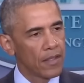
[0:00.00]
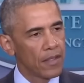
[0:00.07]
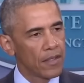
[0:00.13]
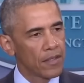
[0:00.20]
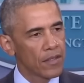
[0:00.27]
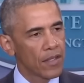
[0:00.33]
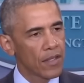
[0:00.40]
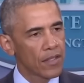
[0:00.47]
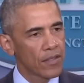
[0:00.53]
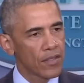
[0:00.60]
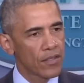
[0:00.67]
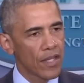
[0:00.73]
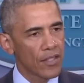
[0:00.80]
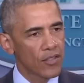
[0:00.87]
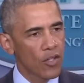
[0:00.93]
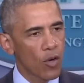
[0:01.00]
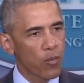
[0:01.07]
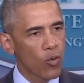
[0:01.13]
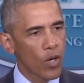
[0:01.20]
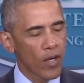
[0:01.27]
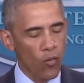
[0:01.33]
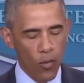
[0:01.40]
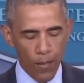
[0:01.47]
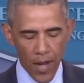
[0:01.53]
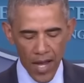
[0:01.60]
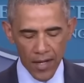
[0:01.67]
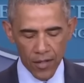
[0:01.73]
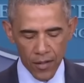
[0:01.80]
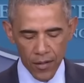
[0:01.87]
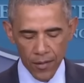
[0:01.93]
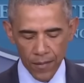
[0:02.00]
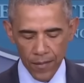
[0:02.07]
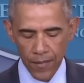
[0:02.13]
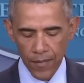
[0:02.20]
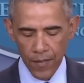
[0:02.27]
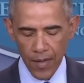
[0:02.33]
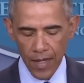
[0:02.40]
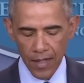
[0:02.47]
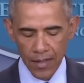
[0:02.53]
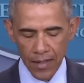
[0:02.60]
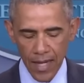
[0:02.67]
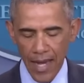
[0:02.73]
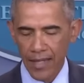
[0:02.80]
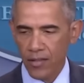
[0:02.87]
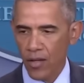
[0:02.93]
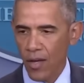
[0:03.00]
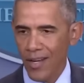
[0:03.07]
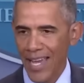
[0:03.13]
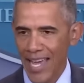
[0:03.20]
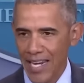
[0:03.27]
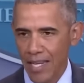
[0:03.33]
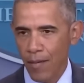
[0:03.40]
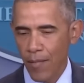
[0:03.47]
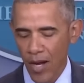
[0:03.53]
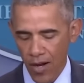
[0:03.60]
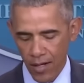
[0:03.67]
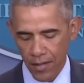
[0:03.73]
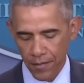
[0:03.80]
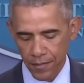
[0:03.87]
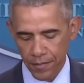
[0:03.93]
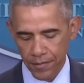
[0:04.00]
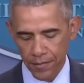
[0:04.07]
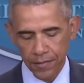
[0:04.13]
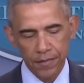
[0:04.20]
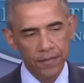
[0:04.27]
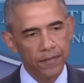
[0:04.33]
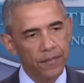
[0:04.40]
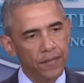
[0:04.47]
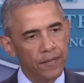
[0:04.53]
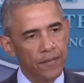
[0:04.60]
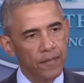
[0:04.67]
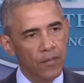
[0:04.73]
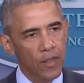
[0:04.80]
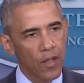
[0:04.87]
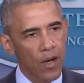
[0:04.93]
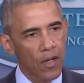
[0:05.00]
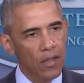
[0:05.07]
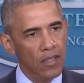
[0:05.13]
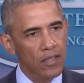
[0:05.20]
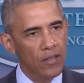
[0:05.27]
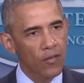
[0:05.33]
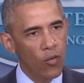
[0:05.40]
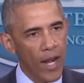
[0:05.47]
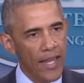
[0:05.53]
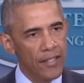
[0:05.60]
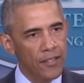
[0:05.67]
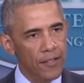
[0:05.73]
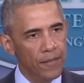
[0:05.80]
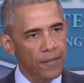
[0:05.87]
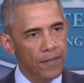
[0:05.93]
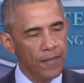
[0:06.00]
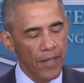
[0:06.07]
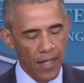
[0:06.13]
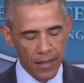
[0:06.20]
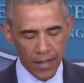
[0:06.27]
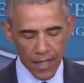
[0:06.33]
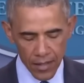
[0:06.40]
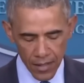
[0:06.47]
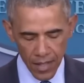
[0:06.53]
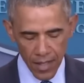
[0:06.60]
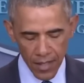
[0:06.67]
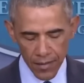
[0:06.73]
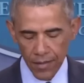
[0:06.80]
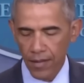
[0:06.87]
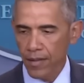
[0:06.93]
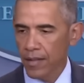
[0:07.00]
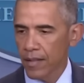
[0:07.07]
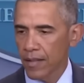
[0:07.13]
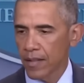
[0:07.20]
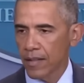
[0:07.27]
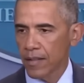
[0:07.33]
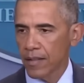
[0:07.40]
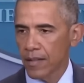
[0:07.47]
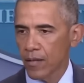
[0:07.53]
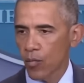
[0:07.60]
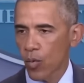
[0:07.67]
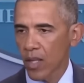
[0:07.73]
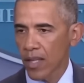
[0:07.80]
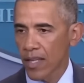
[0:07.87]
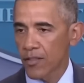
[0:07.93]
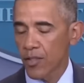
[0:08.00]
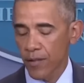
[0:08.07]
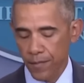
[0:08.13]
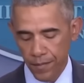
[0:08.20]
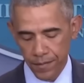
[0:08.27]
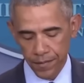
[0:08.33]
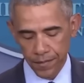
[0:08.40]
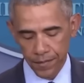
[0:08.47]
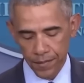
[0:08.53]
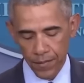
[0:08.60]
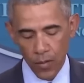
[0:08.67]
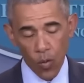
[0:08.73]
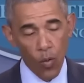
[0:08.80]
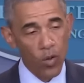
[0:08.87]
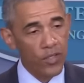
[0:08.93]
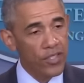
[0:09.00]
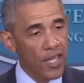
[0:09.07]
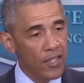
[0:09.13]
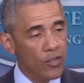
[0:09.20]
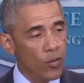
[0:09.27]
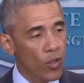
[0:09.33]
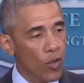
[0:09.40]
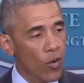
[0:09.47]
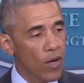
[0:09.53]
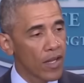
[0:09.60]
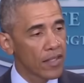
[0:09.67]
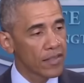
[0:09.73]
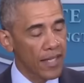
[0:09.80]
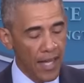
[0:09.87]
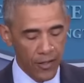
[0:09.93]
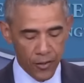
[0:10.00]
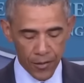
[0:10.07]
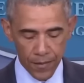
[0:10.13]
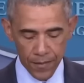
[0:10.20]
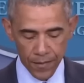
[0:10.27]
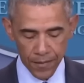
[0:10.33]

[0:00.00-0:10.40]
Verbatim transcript: So this is a sobering reminder that attacks on any American, regardless of race, ethnicity, religion, or sexual orientation,